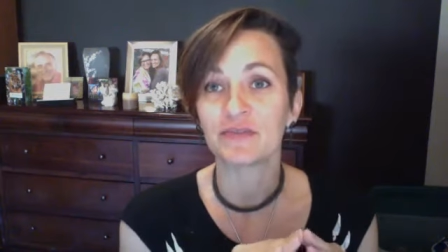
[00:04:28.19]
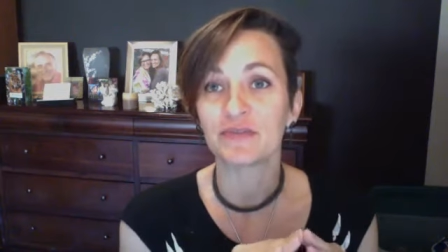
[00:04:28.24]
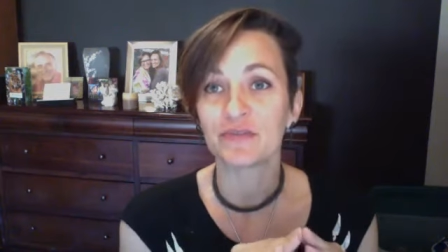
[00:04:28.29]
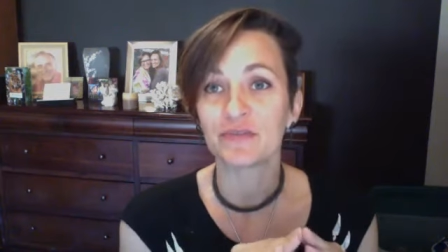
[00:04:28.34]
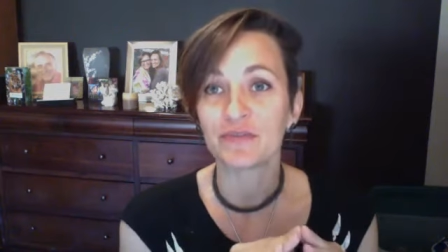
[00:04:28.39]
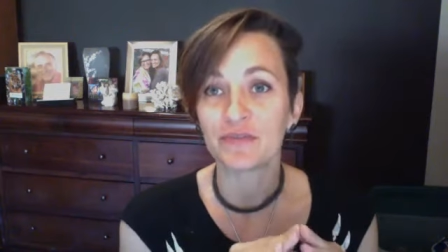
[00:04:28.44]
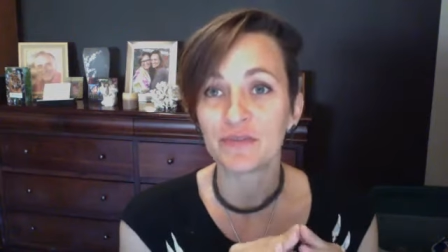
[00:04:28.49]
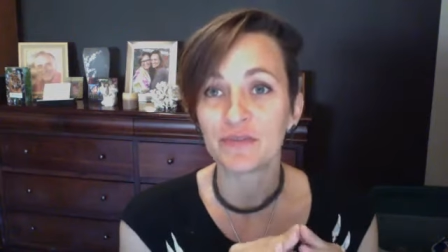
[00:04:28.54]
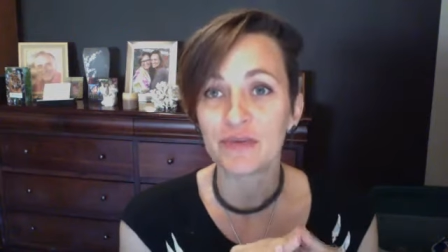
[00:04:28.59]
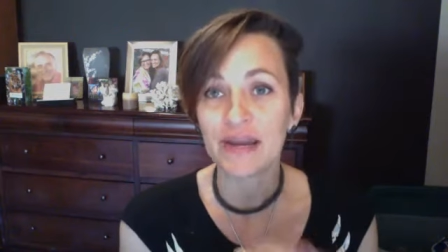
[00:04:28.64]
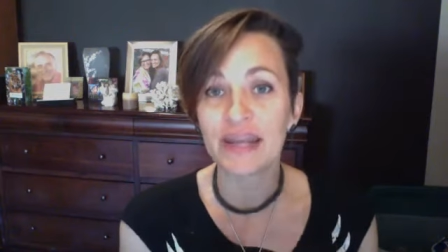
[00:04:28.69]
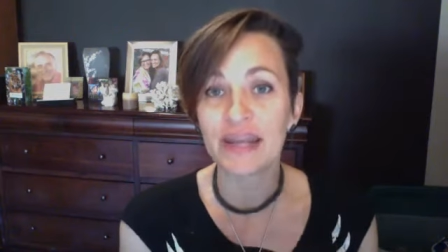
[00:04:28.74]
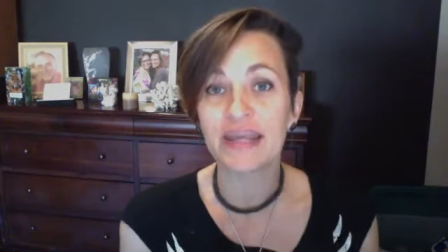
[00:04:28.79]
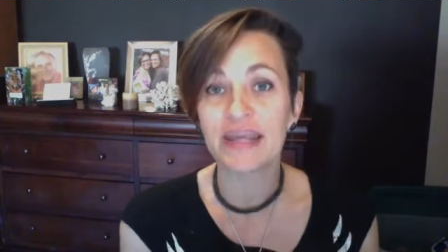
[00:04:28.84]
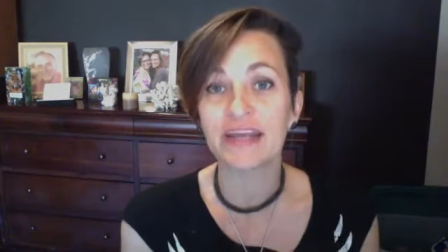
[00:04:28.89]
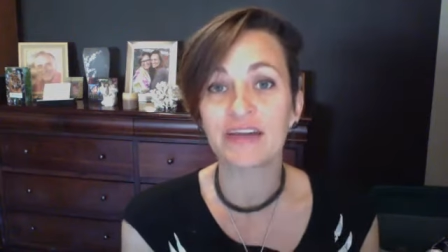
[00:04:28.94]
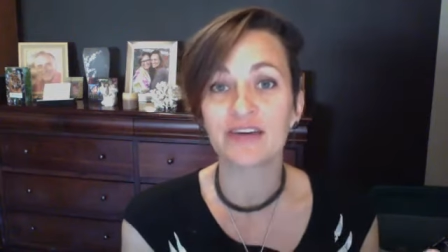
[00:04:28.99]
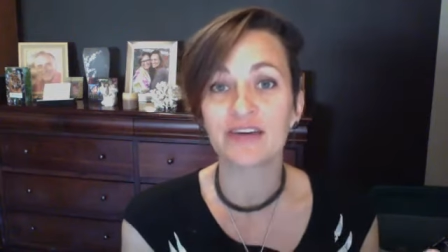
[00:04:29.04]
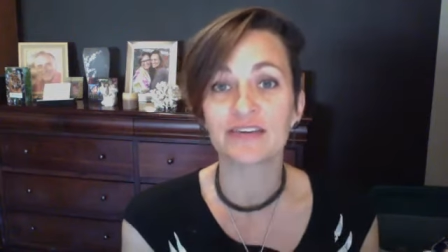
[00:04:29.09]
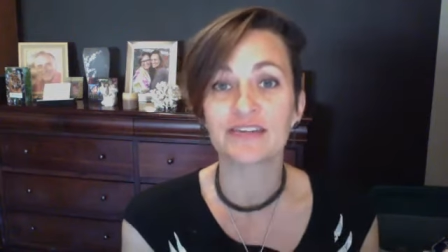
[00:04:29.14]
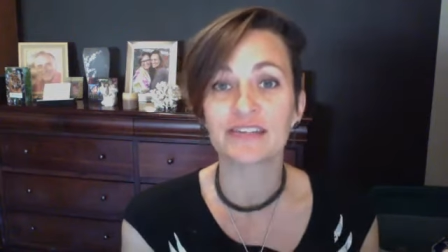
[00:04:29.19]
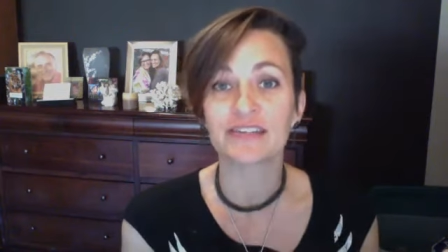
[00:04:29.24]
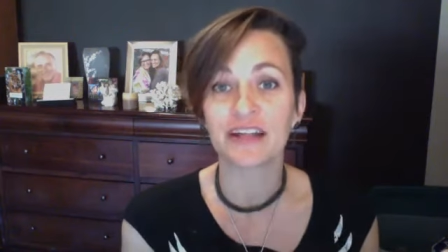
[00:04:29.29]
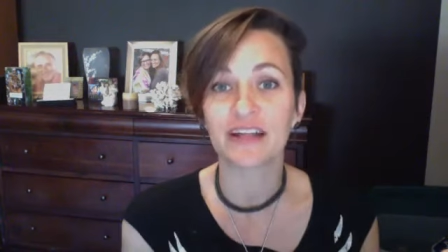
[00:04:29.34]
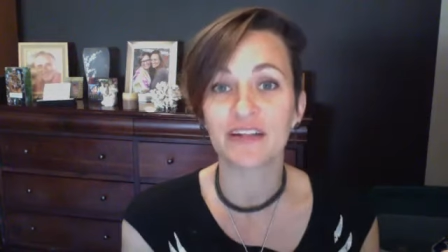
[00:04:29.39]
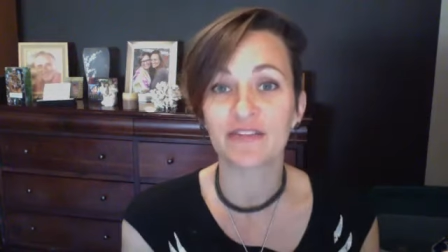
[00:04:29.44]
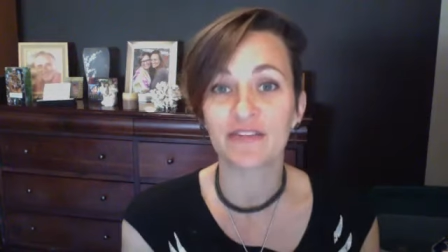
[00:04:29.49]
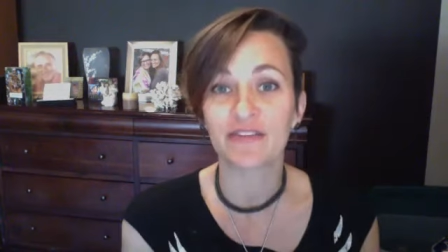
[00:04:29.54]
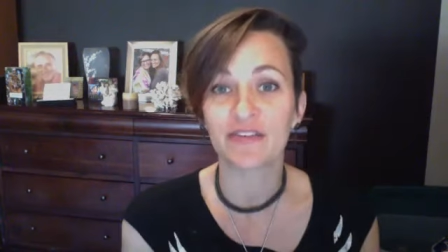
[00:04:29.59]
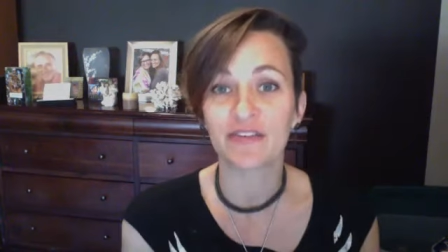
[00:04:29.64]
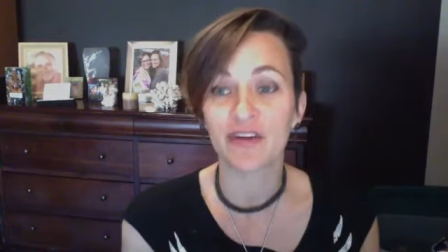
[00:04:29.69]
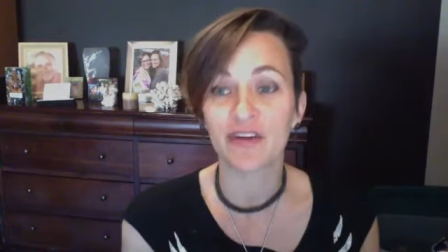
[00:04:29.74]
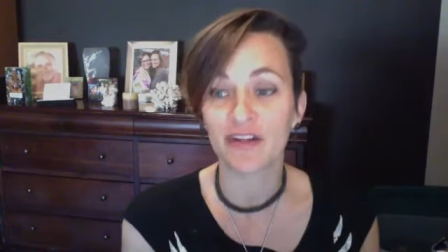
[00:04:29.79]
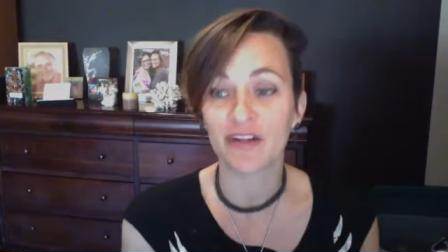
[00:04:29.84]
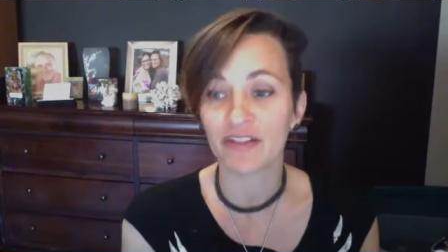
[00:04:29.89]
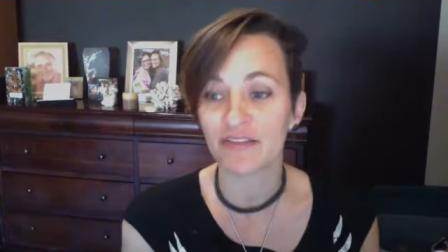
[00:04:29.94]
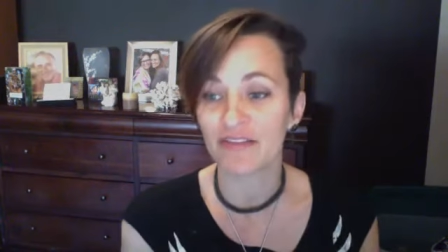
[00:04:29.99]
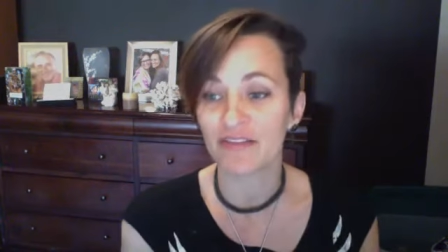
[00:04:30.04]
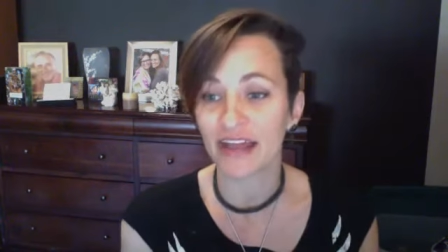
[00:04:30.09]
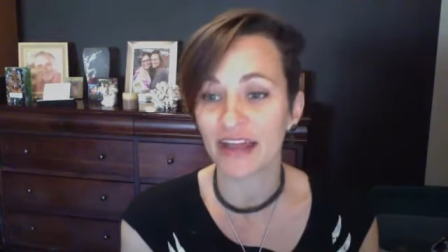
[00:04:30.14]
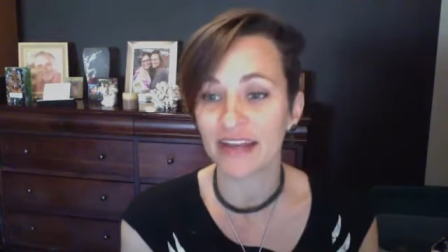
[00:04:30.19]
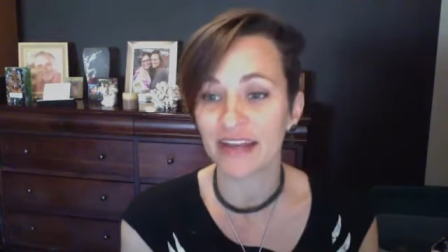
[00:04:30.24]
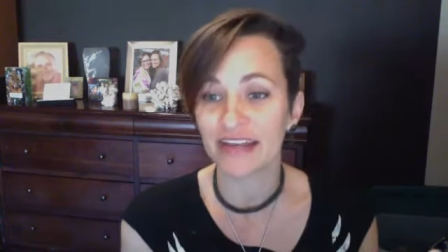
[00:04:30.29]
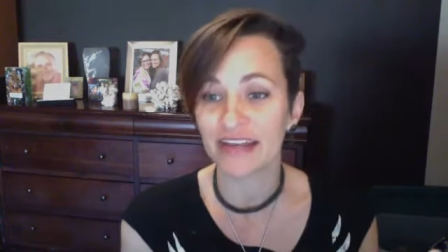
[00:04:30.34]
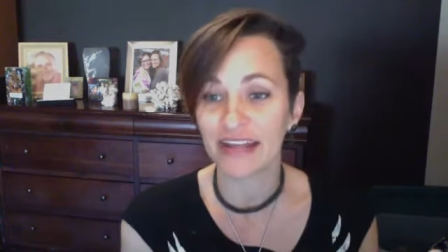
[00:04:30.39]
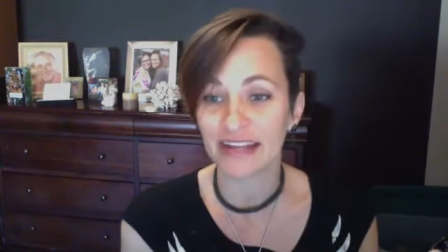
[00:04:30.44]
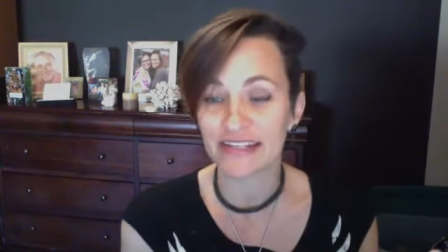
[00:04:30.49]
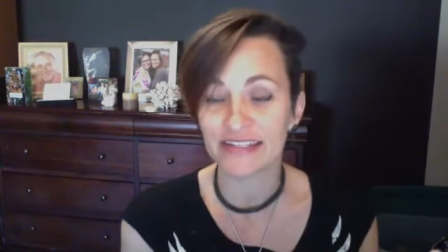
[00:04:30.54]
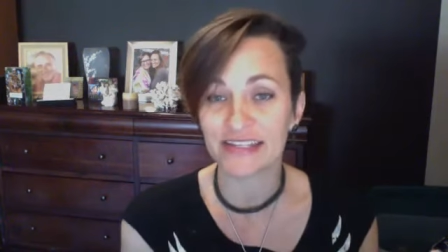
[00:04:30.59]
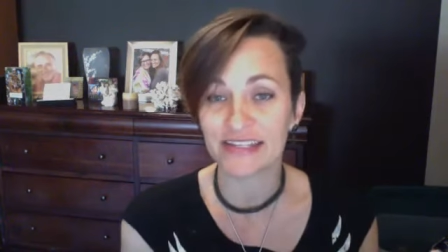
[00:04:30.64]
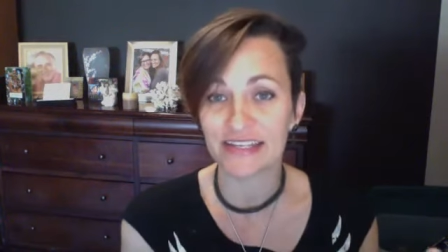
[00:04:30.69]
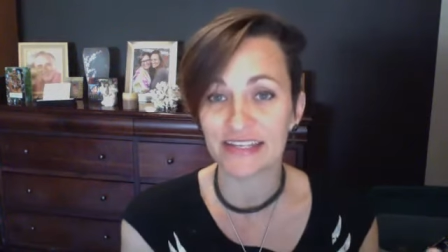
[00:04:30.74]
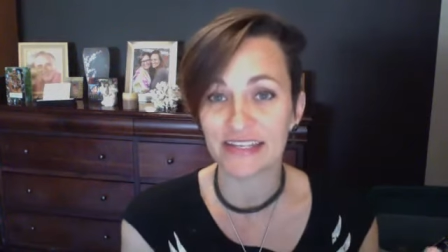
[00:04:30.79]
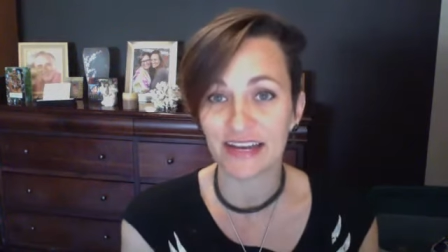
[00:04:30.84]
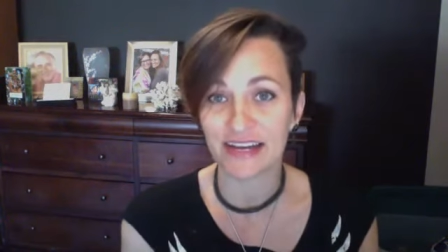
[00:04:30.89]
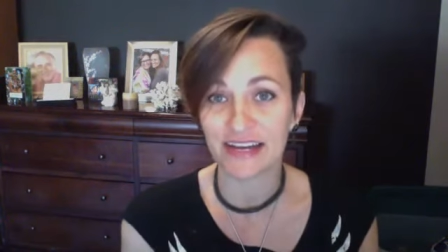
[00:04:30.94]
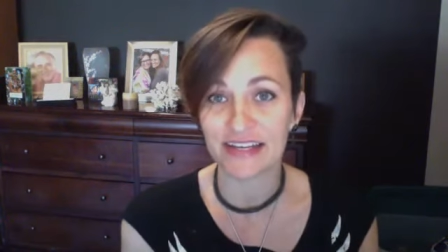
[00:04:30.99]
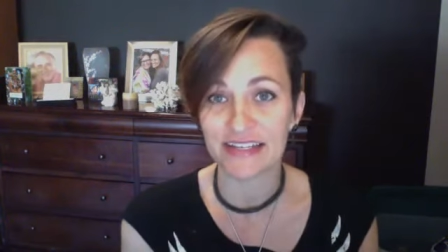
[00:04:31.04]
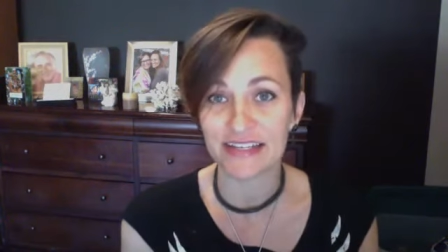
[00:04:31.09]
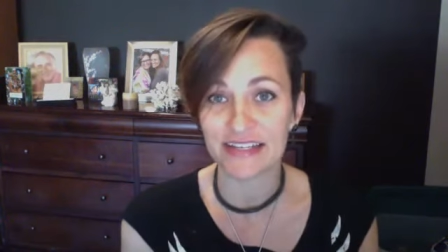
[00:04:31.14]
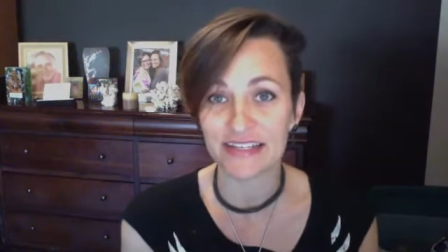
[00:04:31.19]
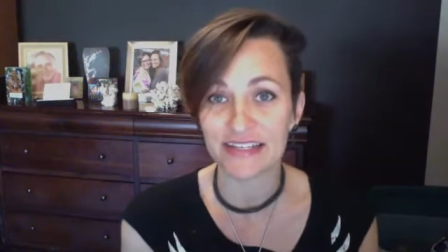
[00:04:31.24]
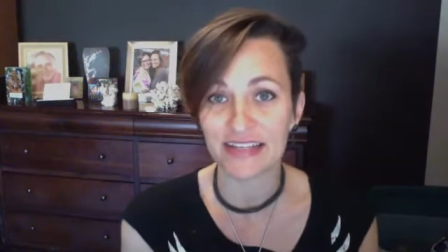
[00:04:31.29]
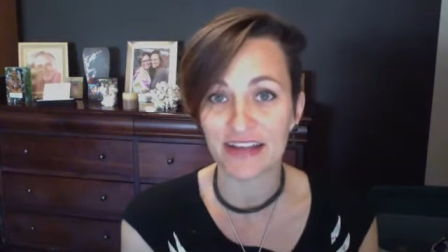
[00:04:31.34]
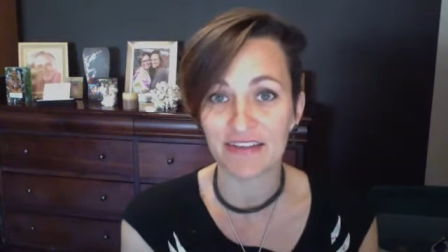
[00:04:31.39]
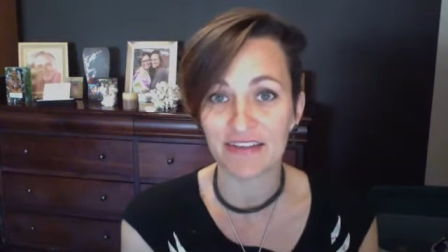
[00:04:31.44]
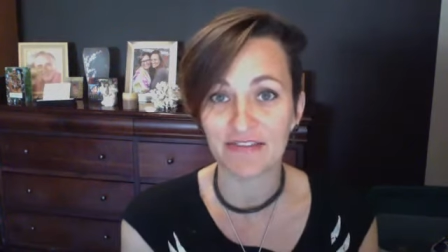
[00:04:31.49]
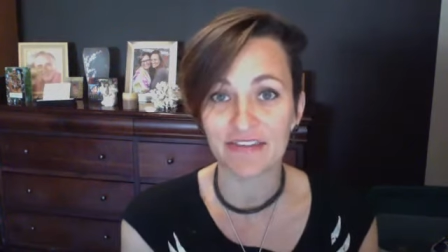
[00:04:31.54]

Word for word: ridding yourself of all of that nasty, yucky stuff,